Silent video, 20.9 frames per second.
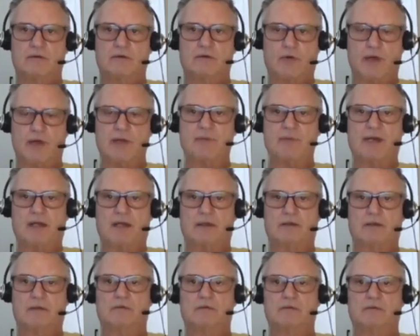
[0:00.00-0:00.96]
Krima.
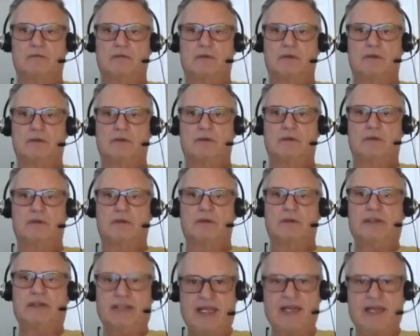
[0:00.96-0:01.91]

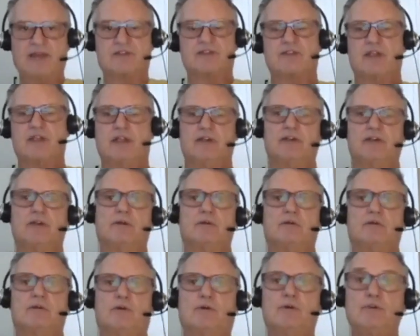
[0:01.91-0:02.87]
Yes, they
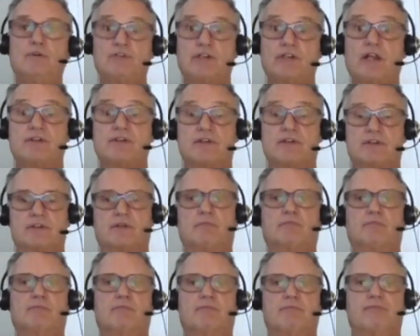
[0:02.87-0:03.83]
do. Who judges
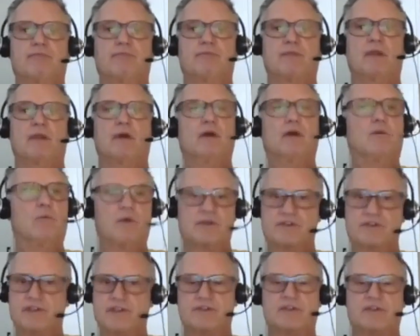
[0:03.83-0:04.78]
them?
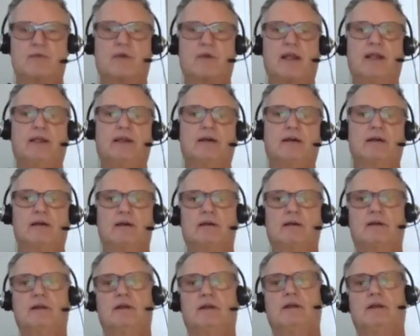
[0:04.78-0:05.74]
What says it right here?
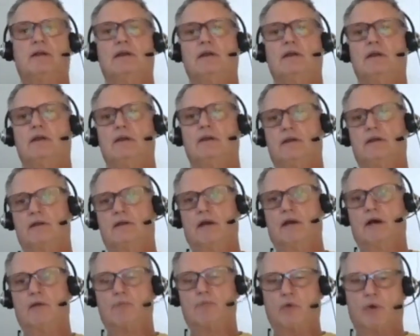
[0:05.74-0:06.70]

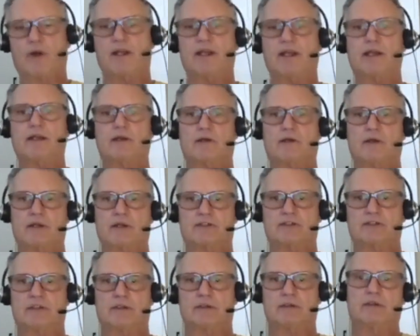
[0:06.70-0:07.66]
A born-again
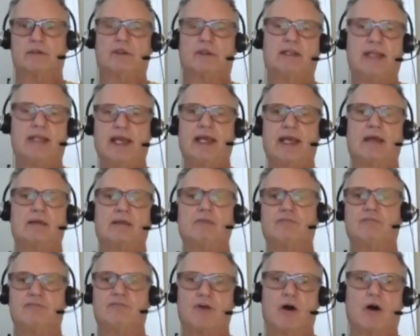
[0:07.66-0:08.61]
Christian
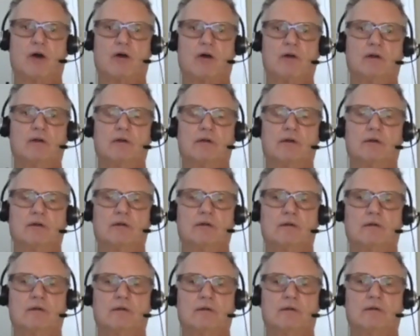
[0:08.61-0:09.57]
can fall
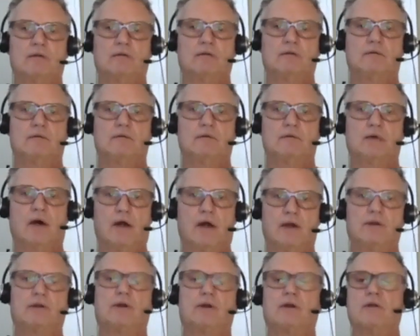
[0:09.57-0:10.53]

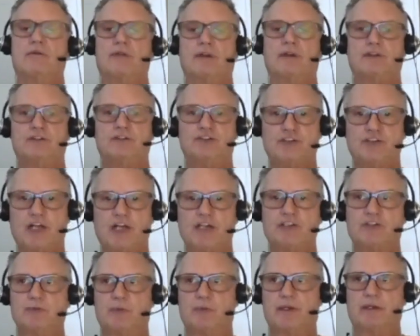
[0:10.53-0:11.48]
under the
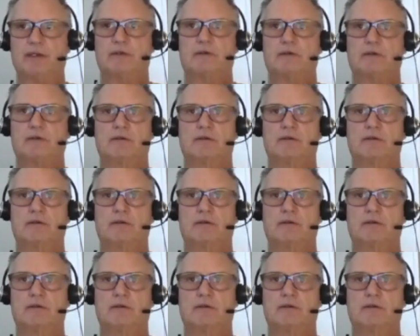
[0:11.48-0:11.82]
judgment